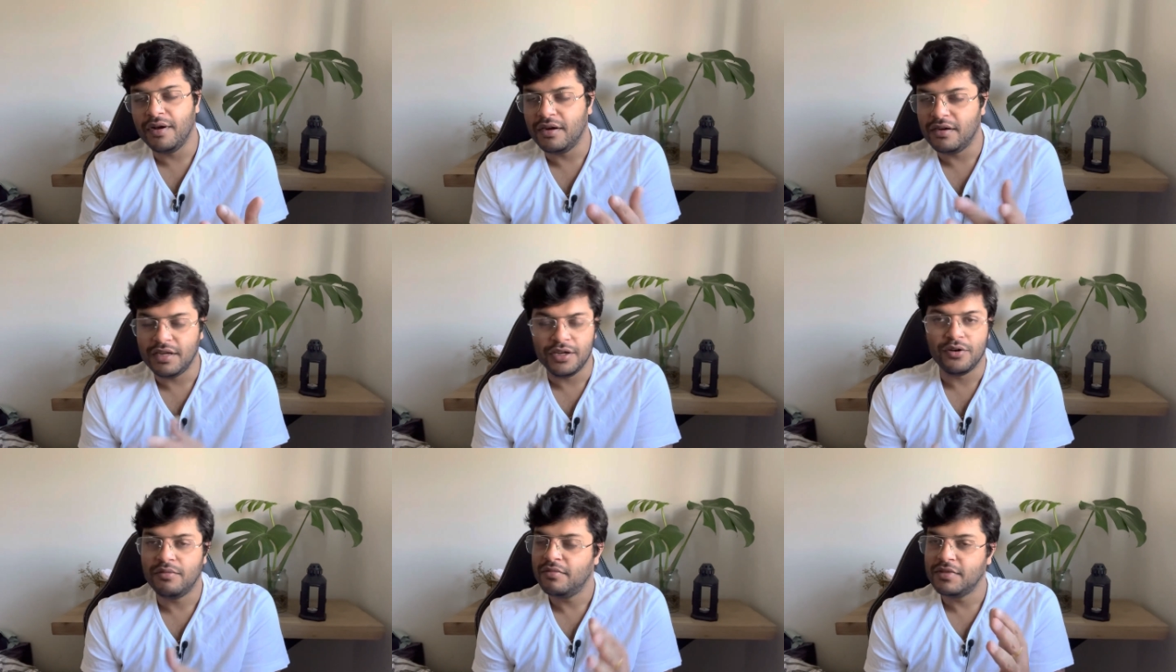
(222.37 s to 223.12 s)
uh, you
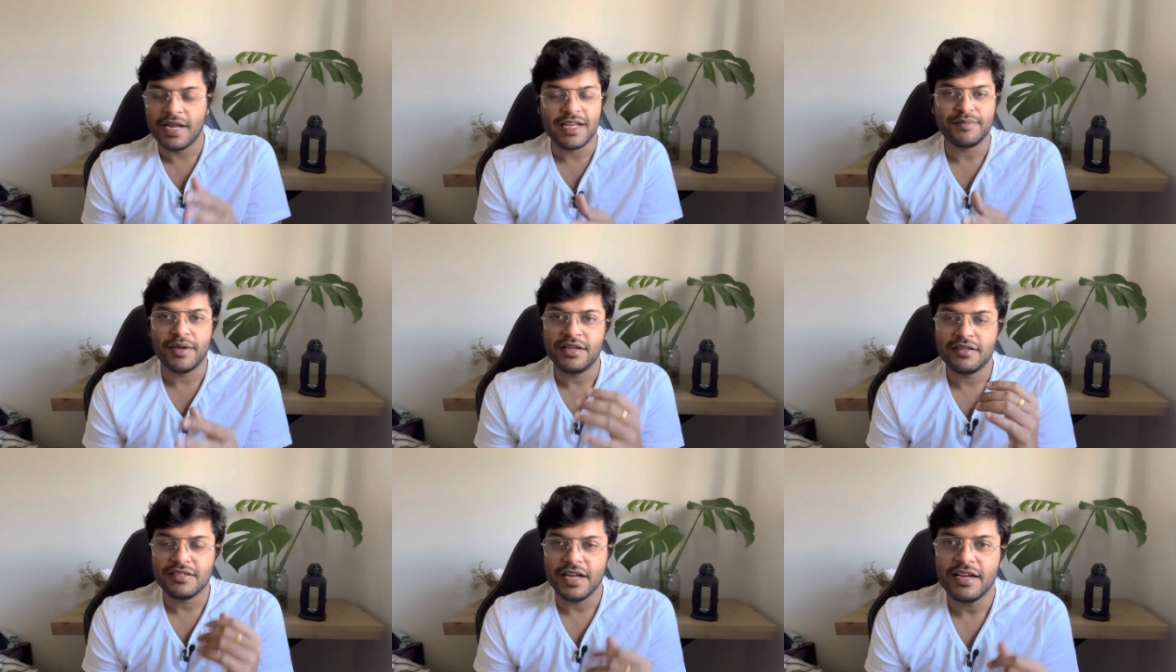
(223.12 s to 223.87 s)
know
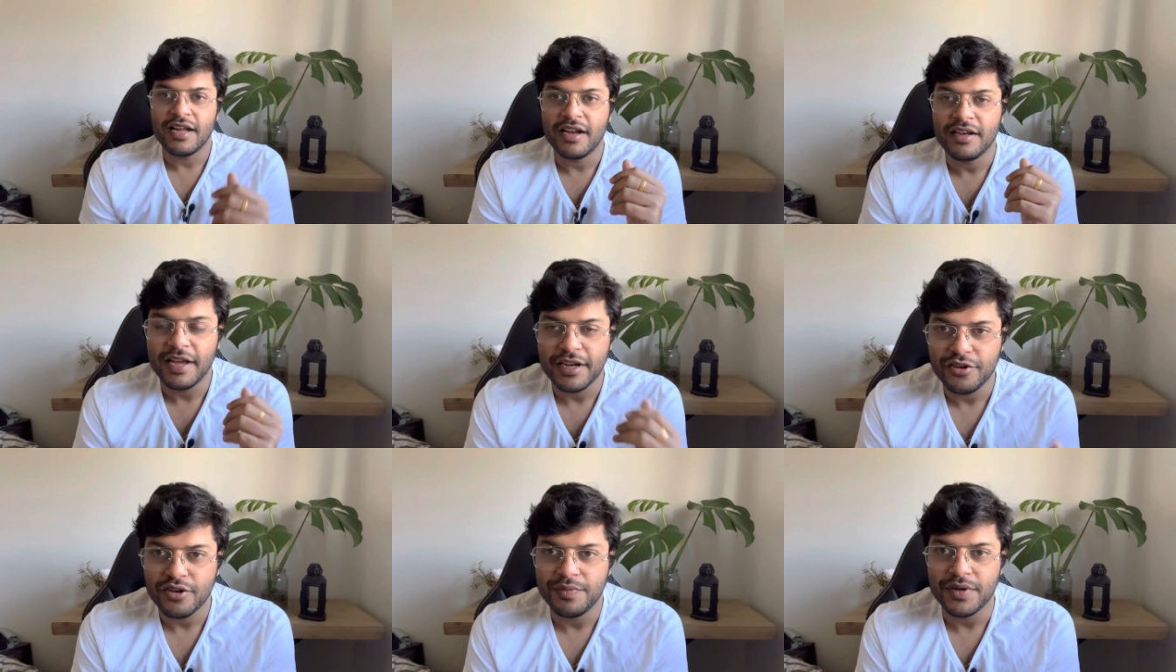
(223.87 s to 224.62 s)
Tasmania state and
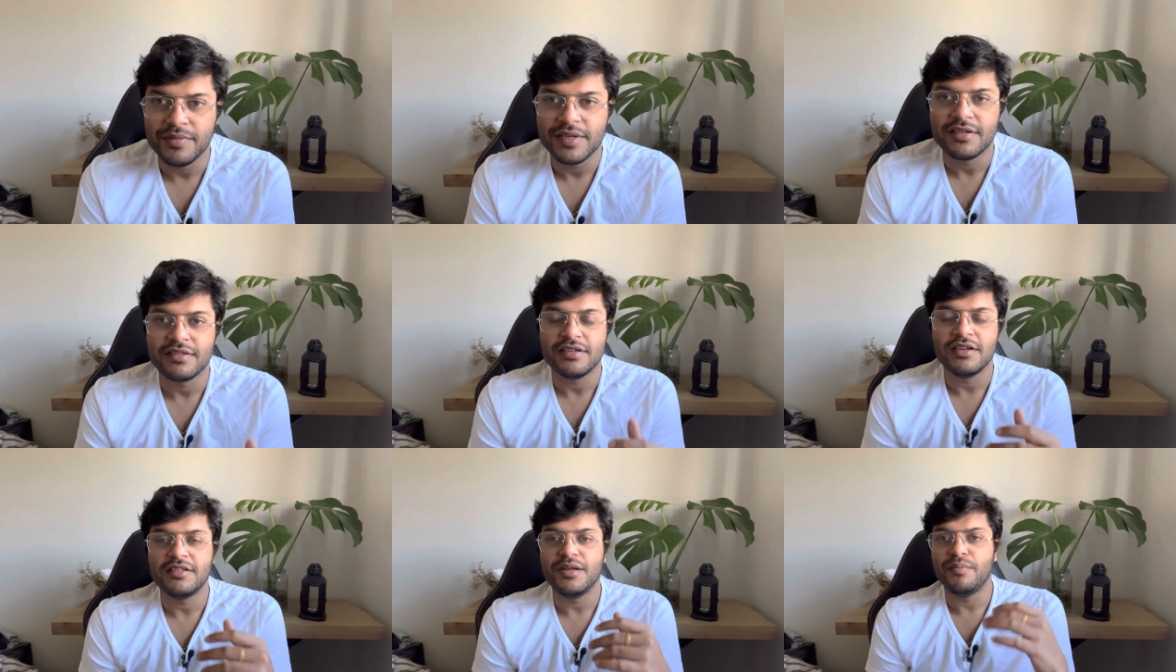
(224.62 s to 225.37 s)
get your permanent
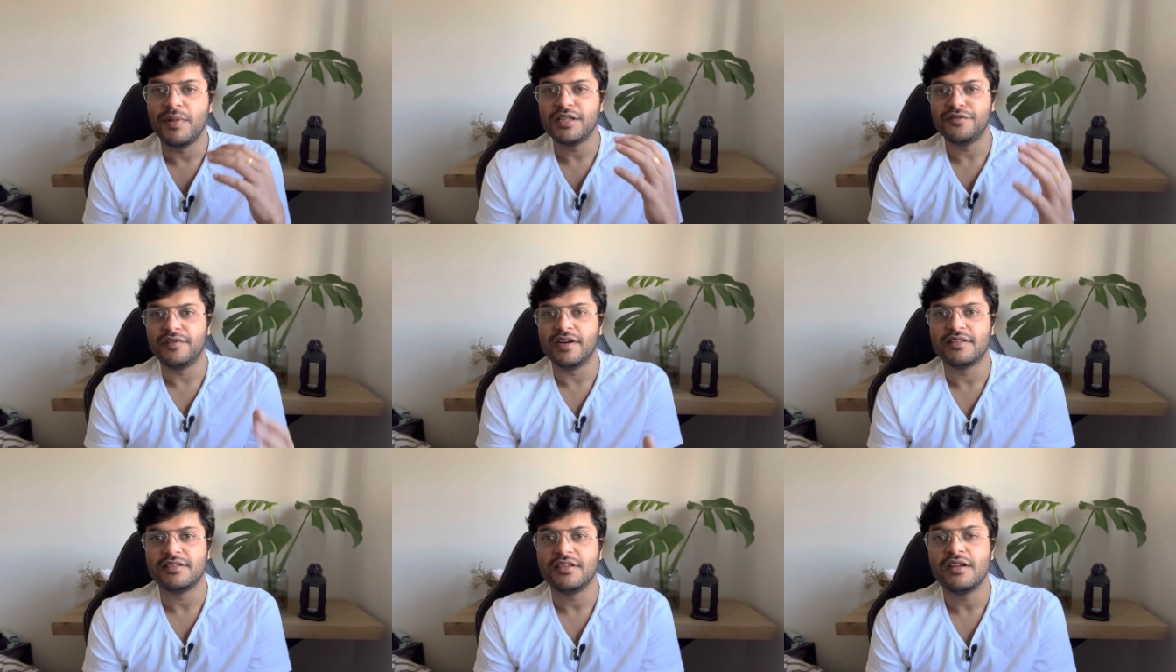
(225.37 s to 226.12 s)
residency much
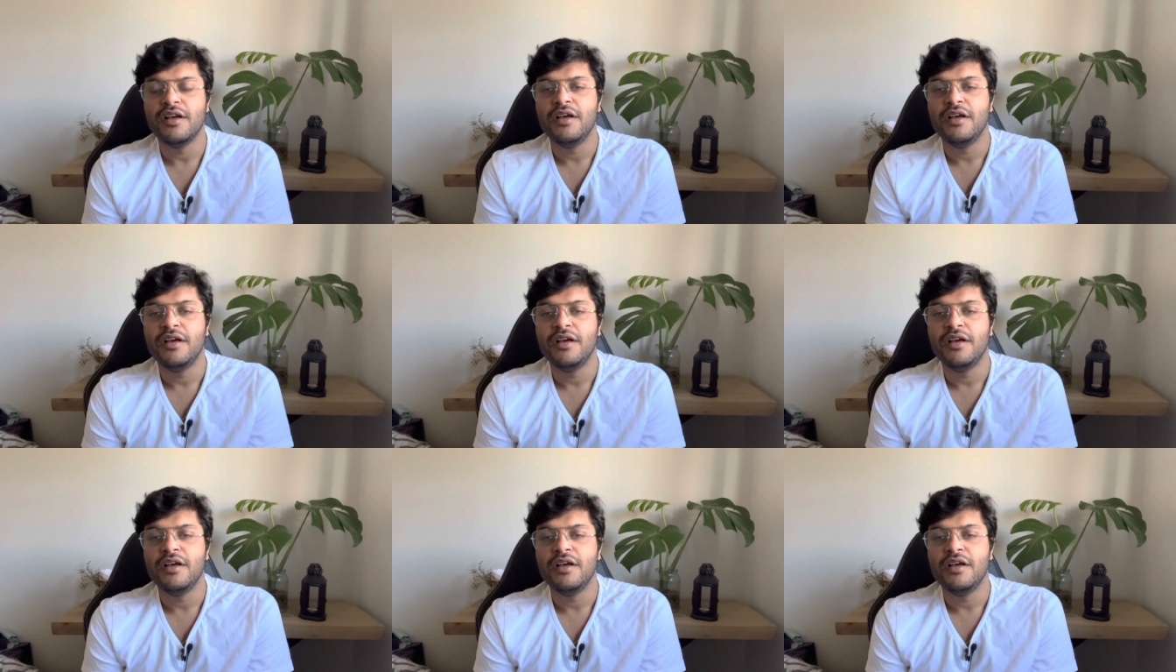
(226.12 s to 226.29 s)
faster